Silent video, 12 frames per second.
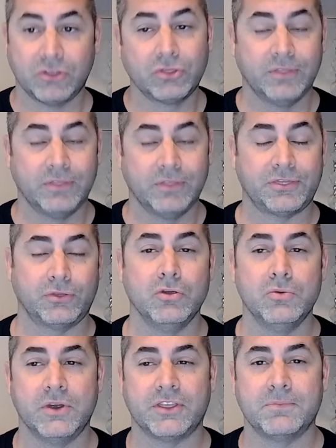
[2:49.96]
that
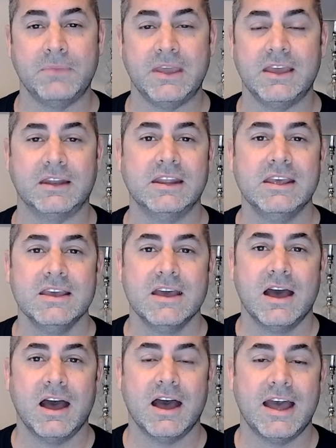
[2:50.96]
through with me, and
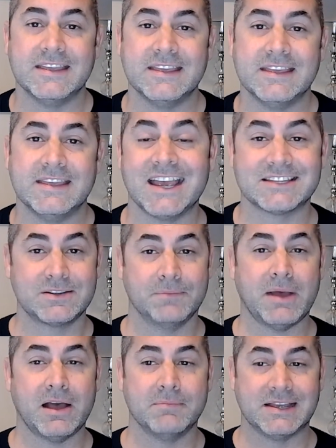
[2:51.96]
then she asked
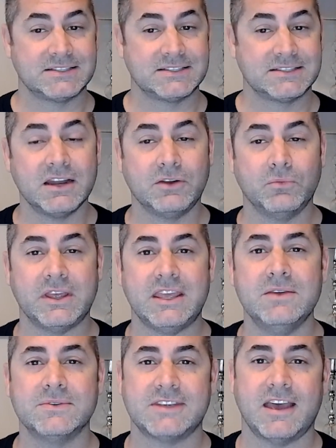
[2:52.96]
about my son and what
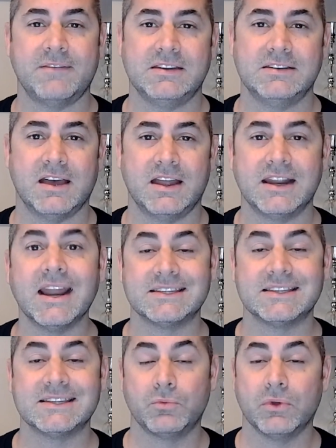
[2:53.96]
he was having done, and I
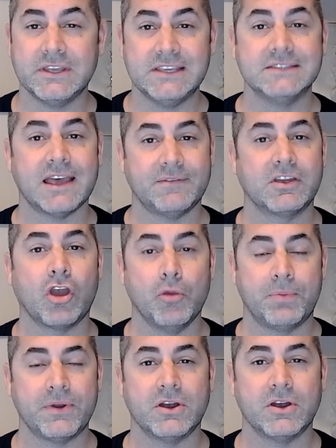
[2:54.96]
said, well, he's having
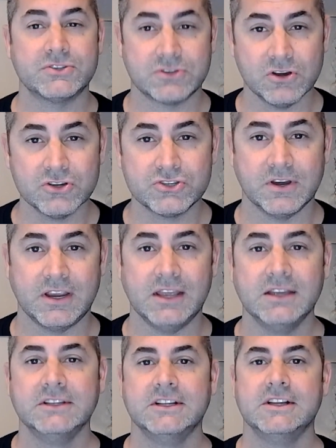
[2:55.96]
open heart
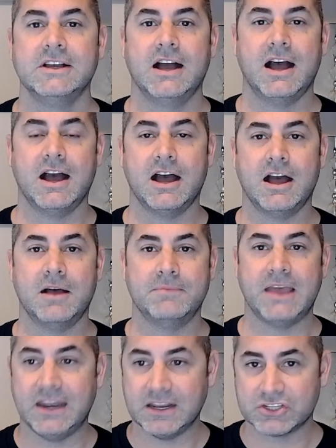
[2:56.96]
surgery,
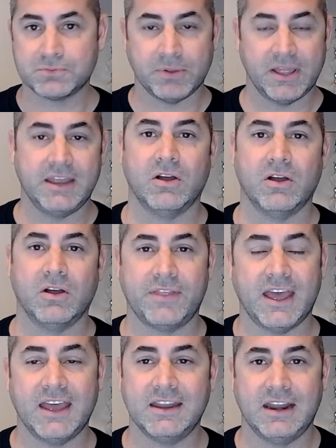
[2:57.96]
and explained all of
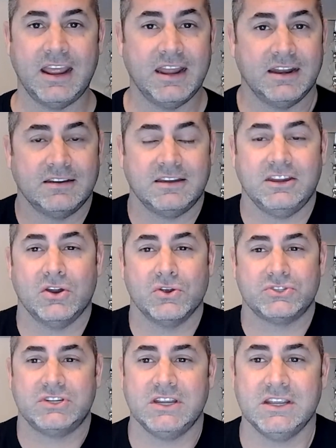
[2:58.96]
that, and
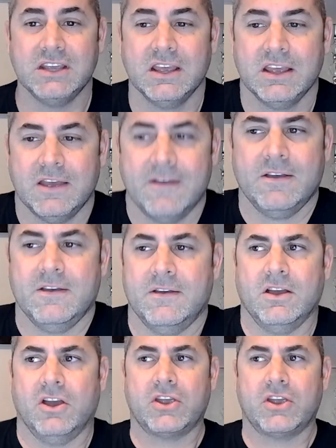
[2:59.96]
her